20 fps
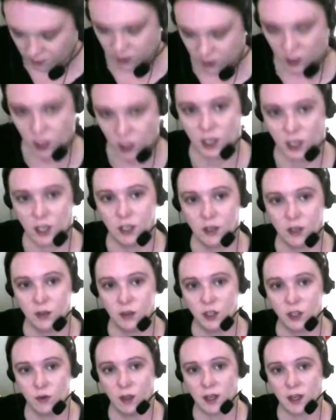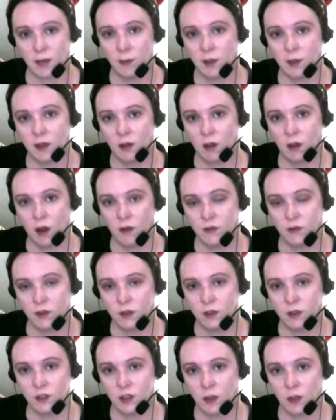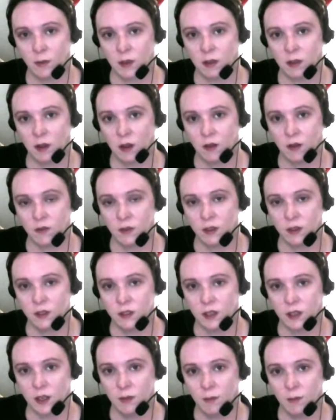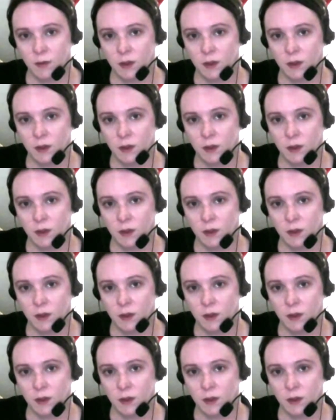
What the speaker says: you could do like a John McLaughlin type.